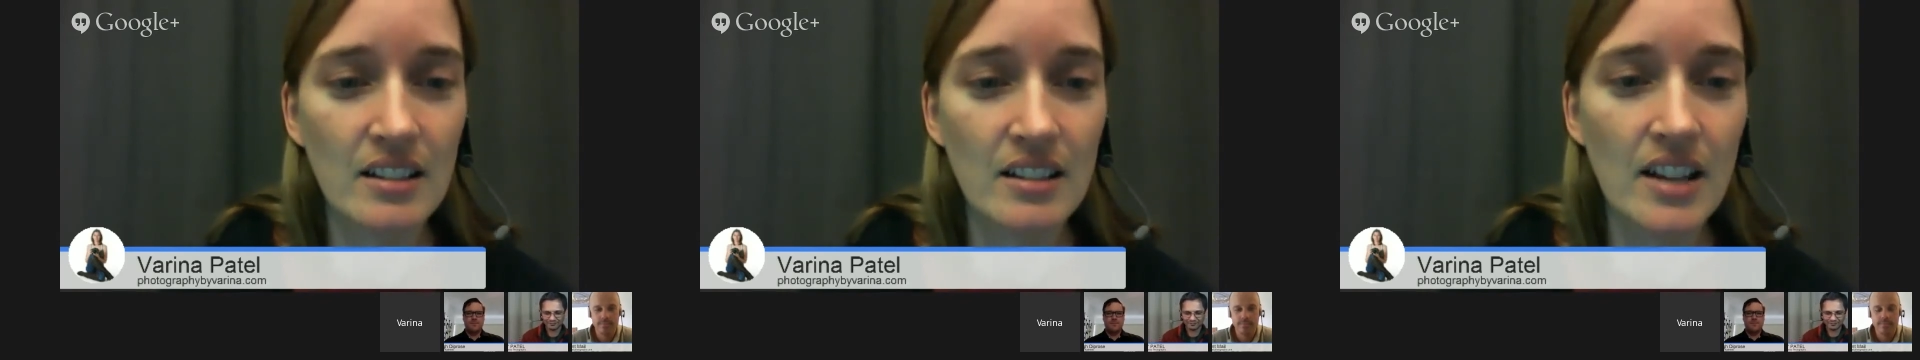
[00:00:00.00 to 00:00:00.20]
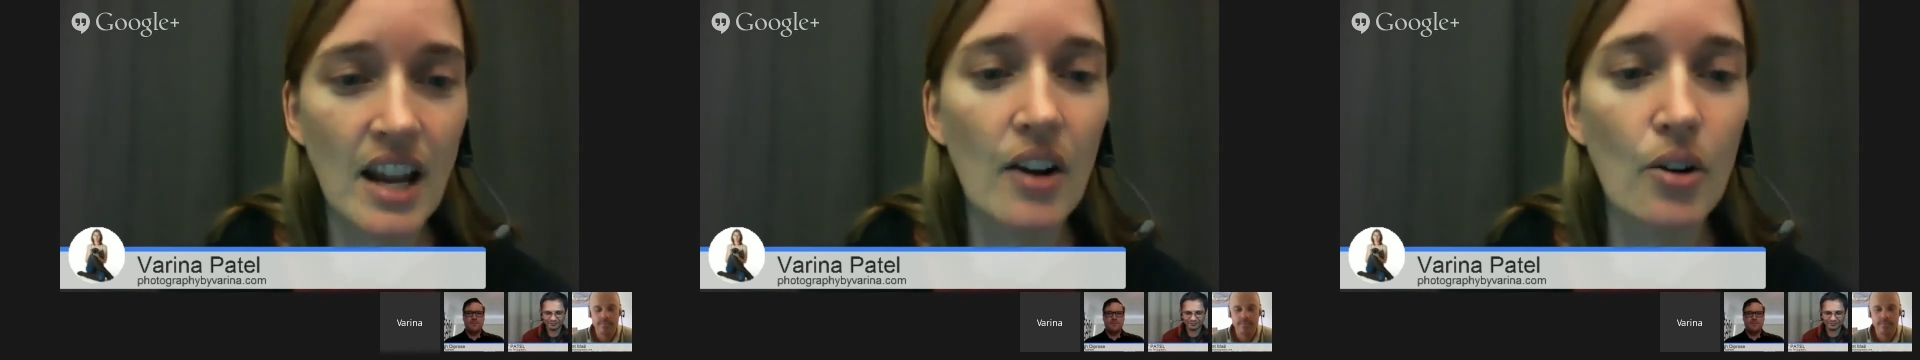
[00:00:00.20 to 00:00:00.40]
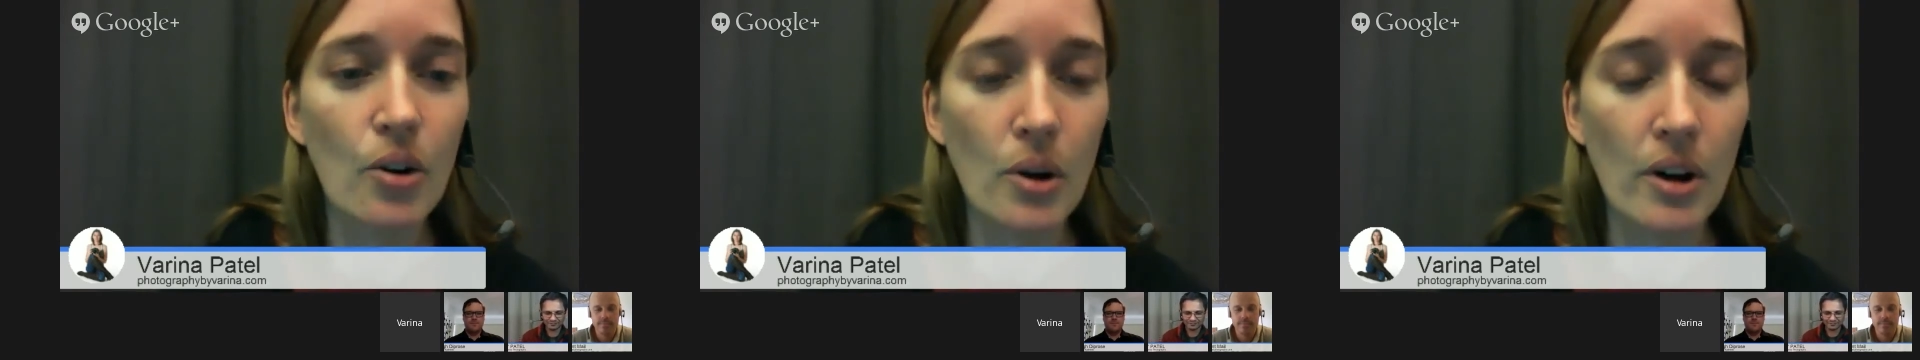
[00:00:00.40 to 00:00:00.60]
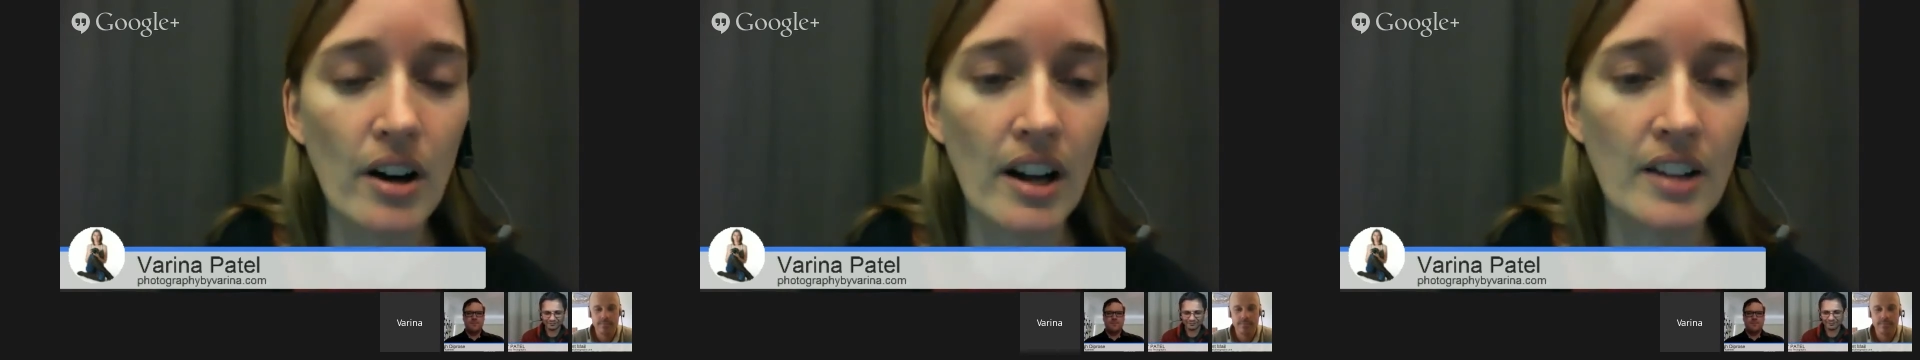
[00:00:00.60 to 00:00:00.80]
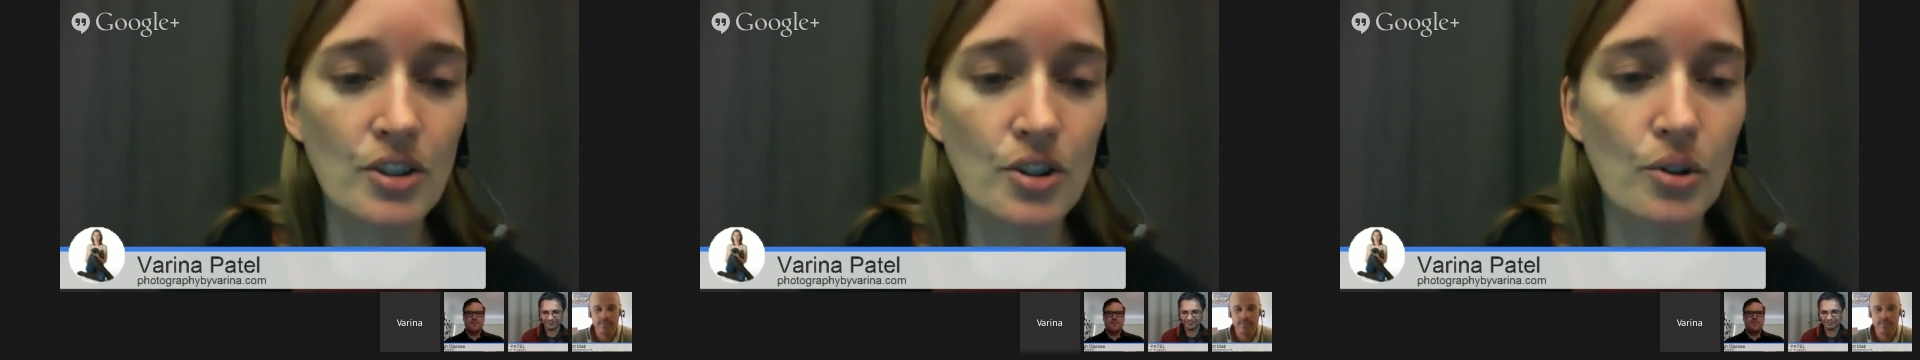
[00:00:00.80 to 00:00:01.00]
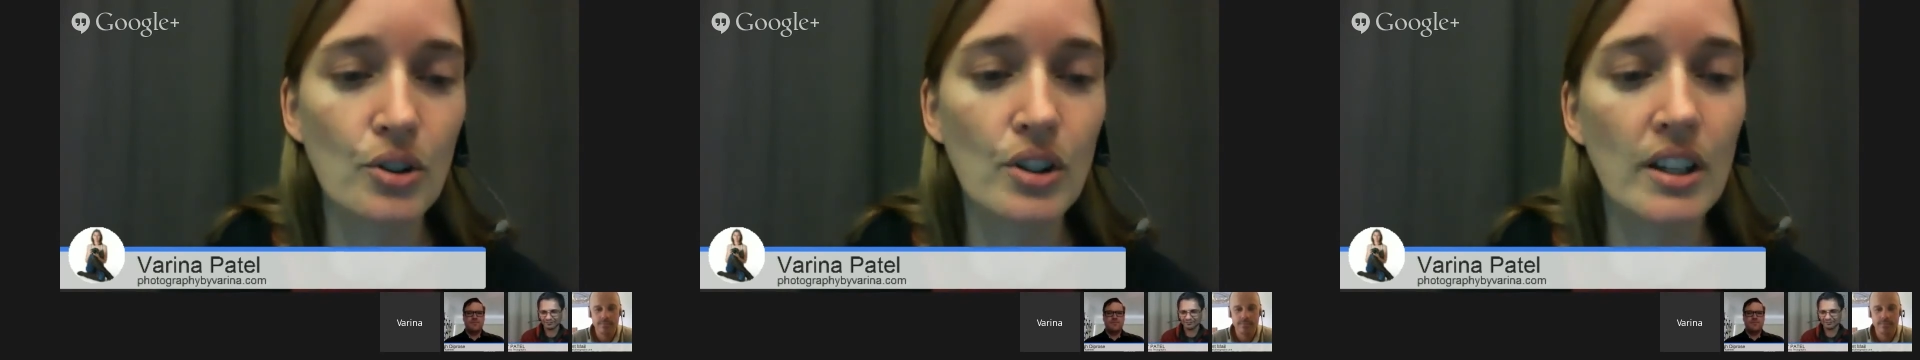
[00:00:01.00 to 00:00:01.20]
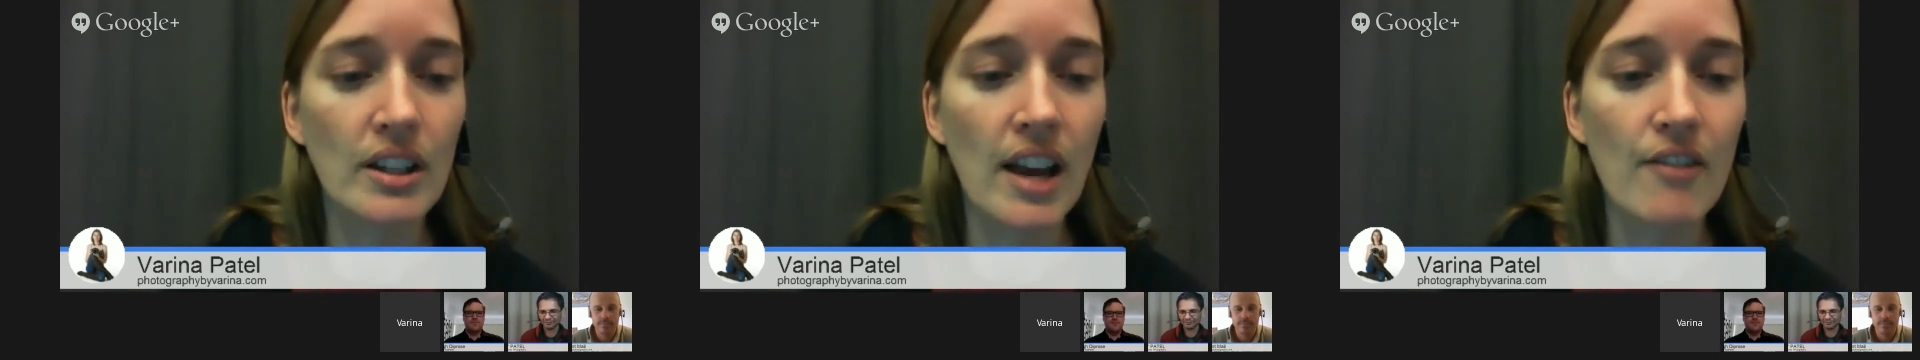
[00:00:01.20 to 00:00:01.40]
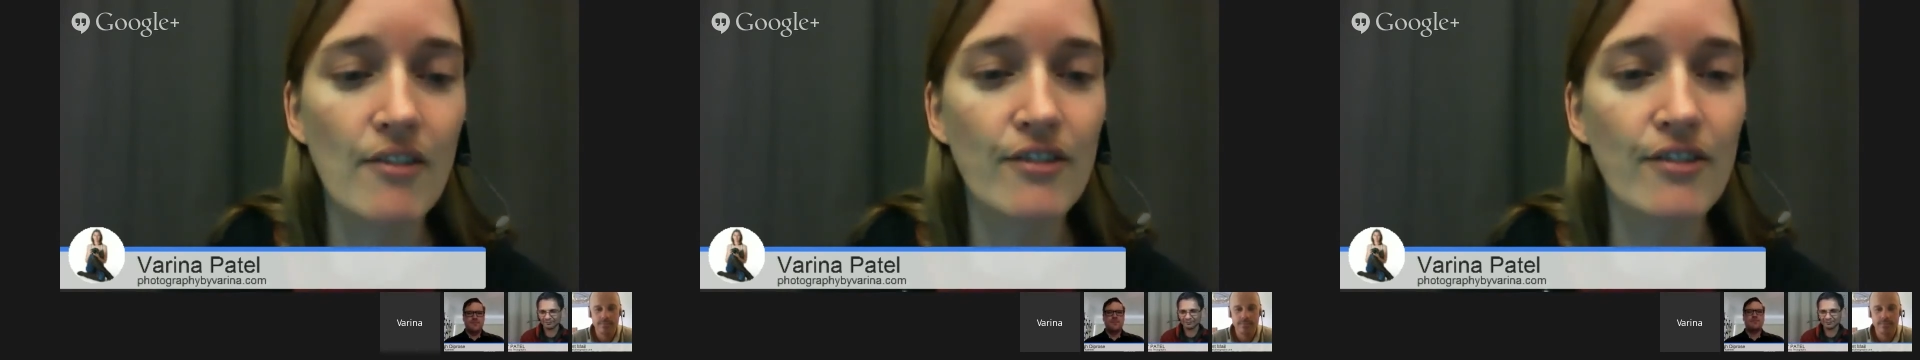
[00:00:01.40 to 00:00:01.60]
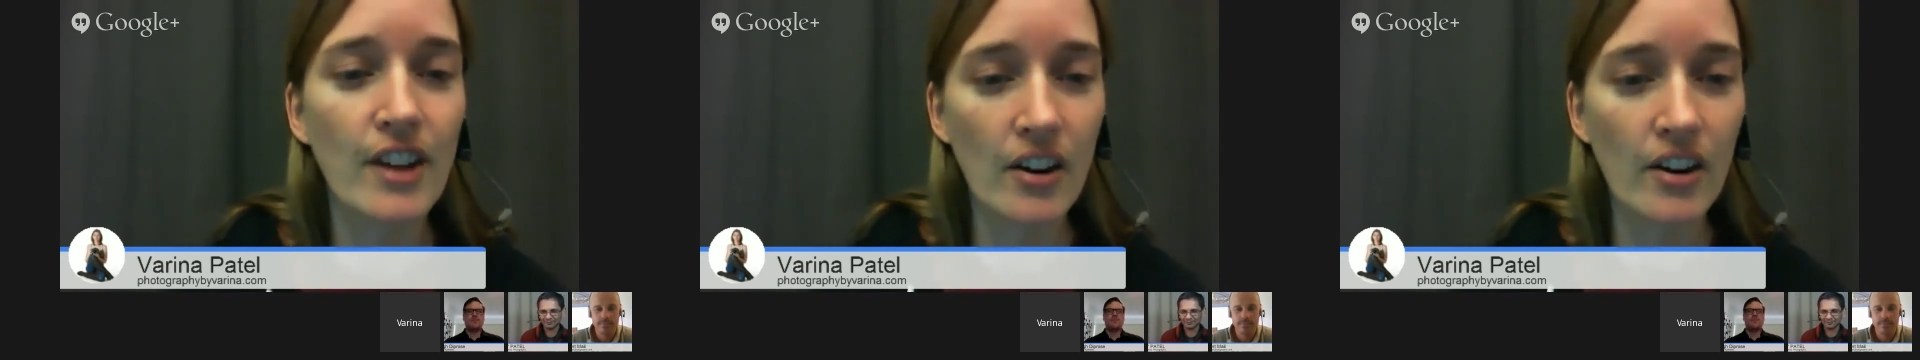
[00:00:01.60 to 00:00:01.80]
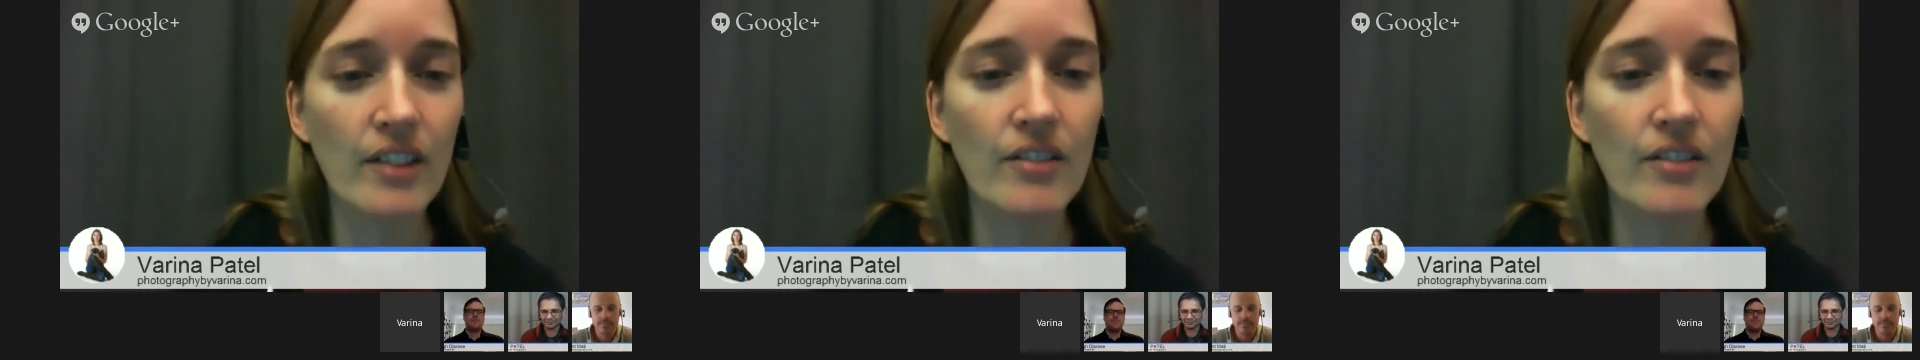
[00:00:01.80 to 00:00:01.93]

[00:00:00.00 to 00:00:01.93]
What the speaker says: narrower, and so you can get very,